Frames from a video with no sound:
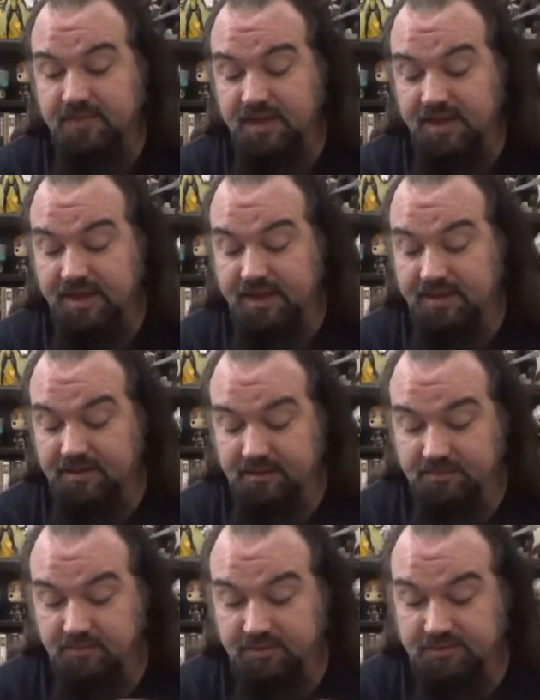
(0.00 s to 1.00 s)

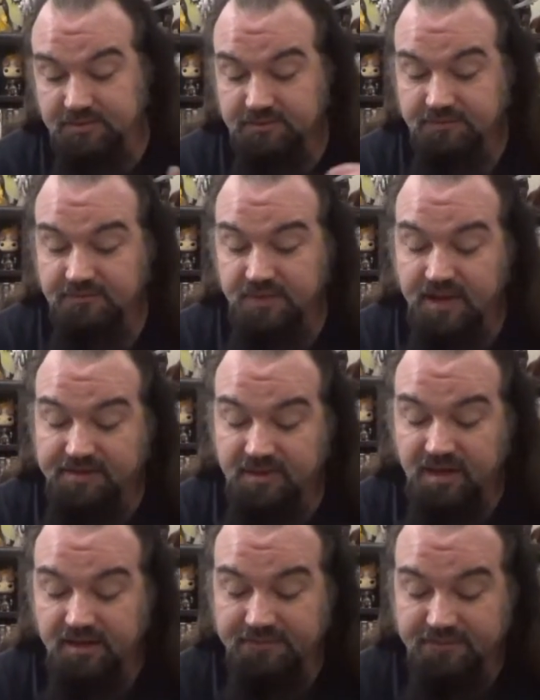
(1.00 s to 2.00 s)
And Multitude flies
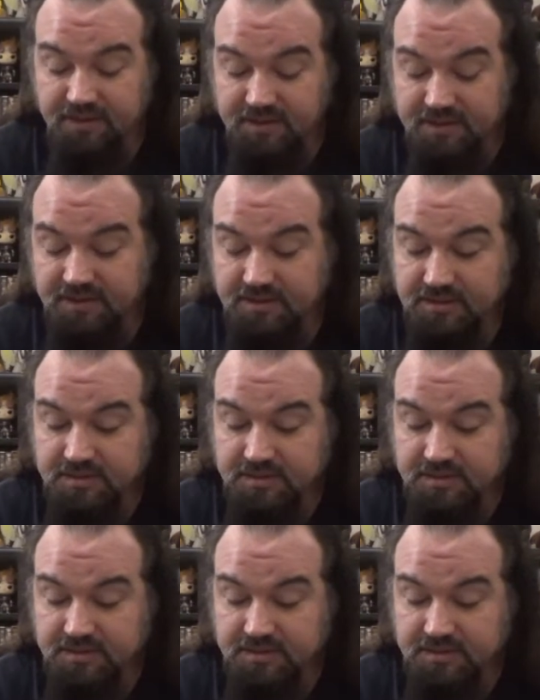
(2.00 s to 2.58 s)
off on a